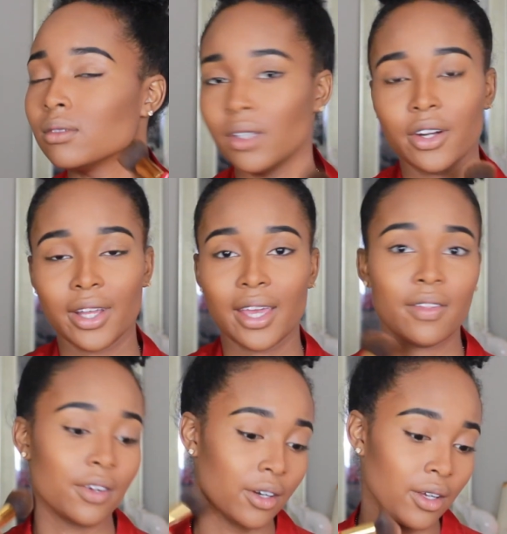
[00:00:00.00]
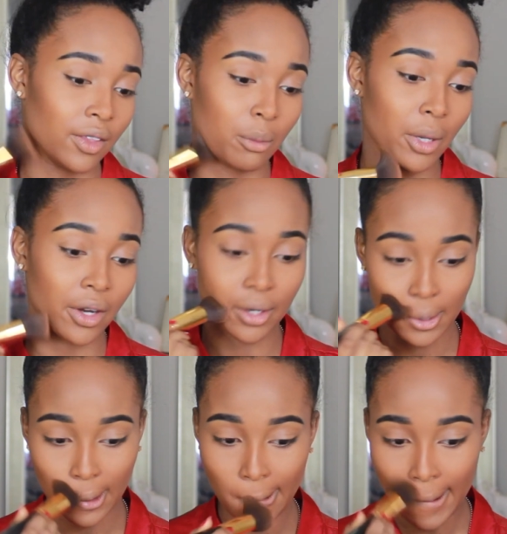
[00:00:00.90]
they're together and they're
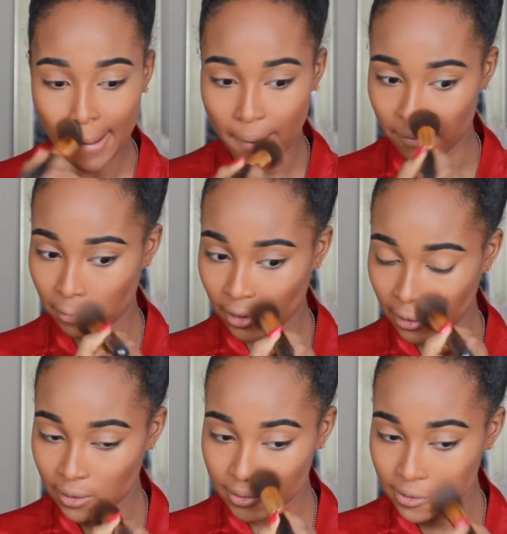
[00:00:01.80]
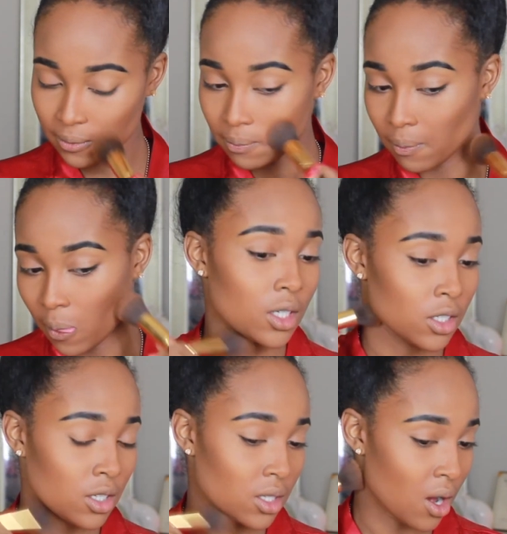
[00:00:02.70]
married, have kids.
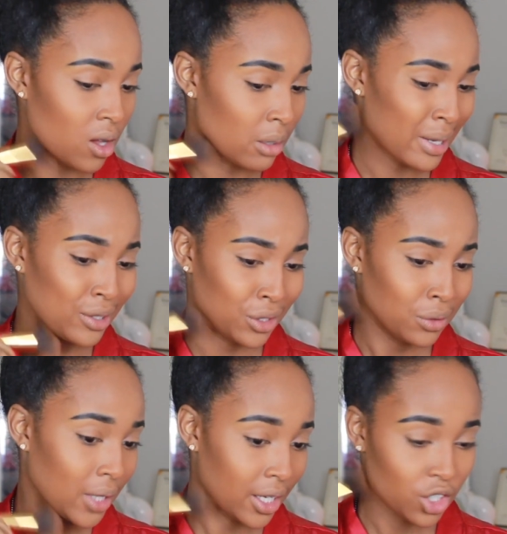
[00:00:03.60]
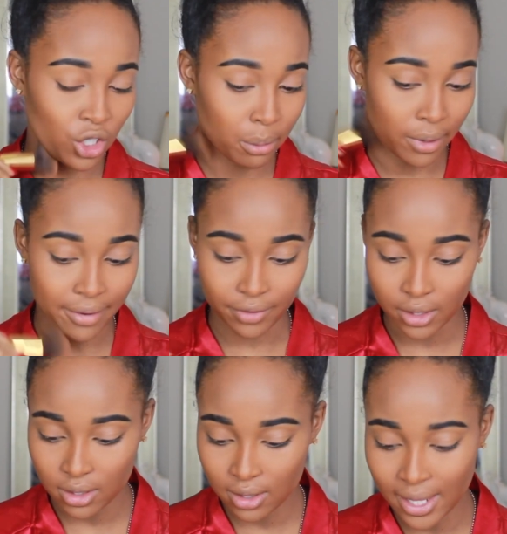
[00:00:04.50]
It's just all about you. Like, it's your
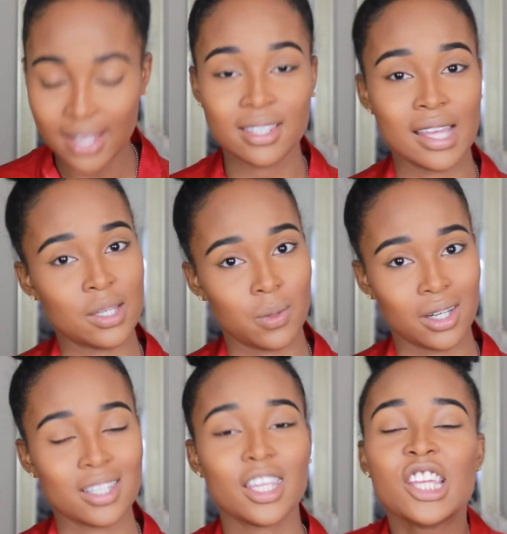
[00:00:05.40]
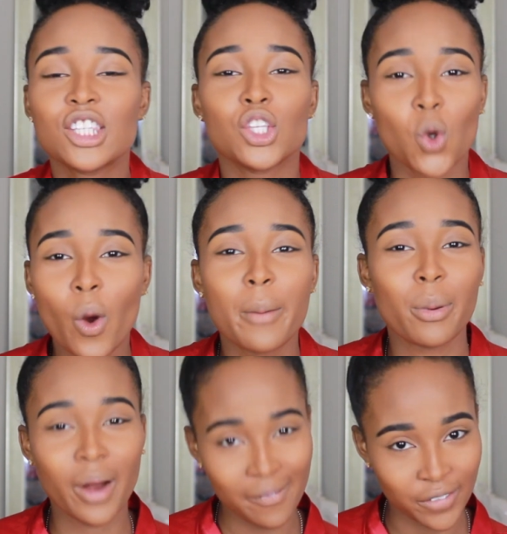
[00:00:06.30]
preference. That's what it is. It's your
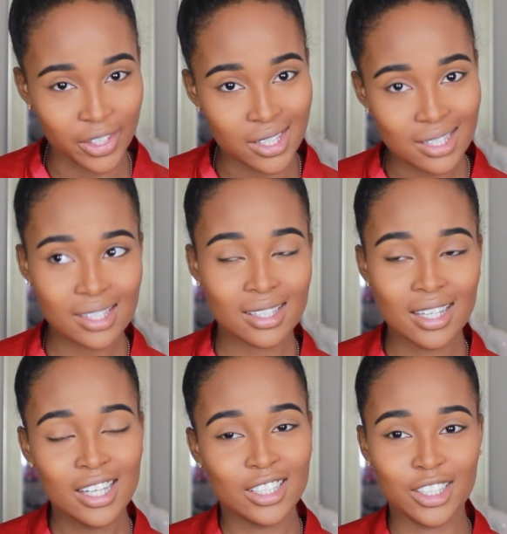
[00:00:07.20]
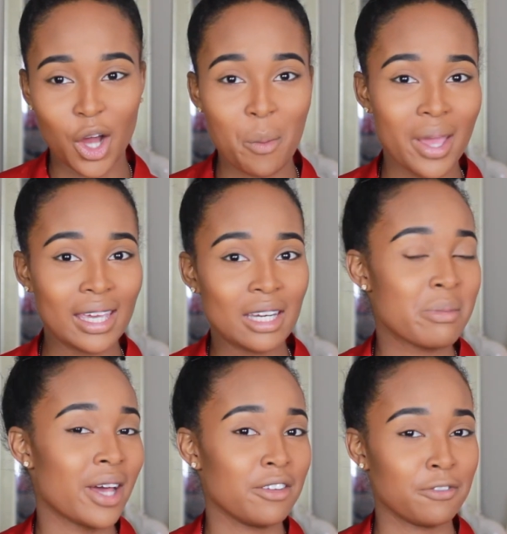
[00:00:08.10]
preference. Don't make
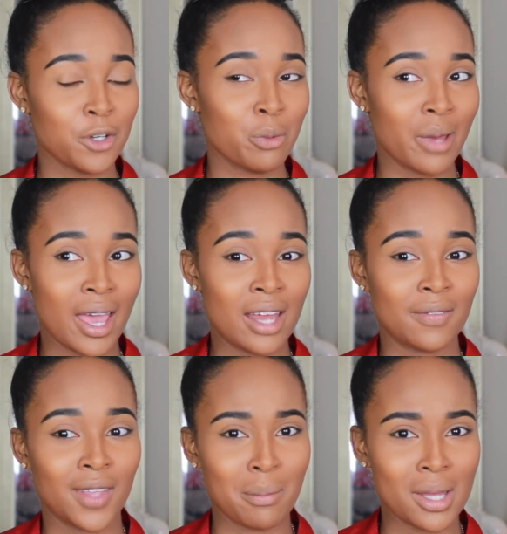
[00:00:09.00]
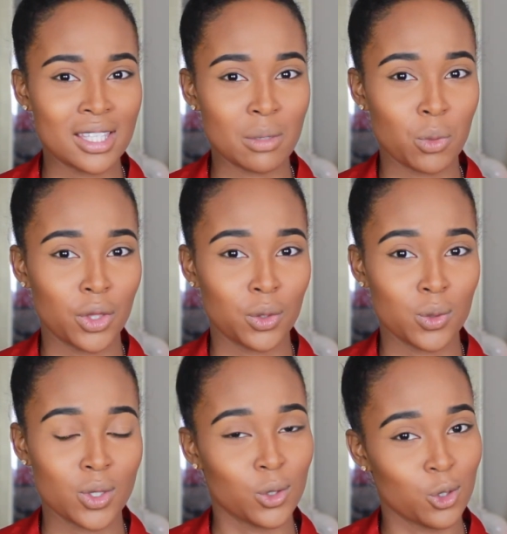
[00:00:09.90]
anybody feel bad if they met someone
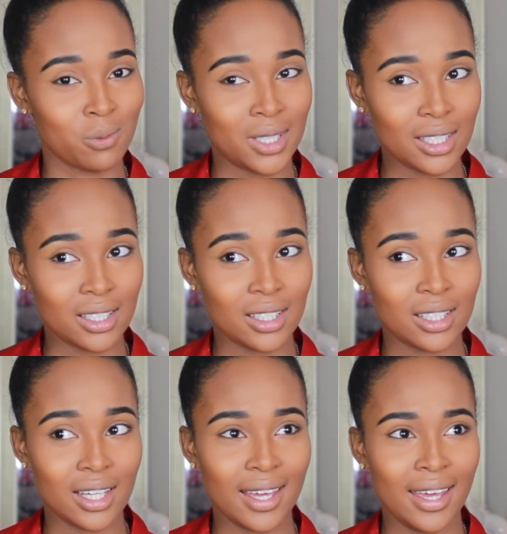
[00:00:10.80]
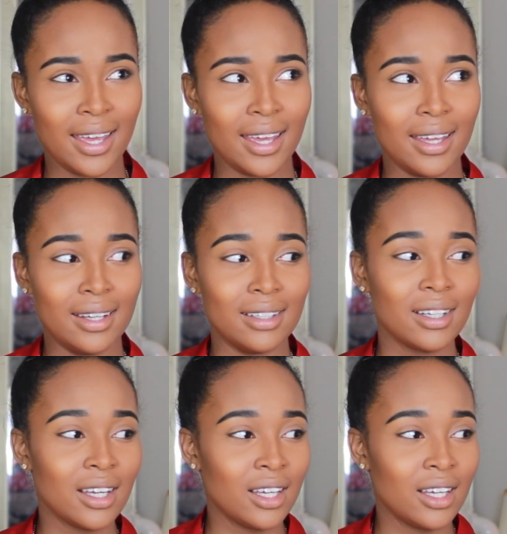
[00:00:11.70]
through social media, and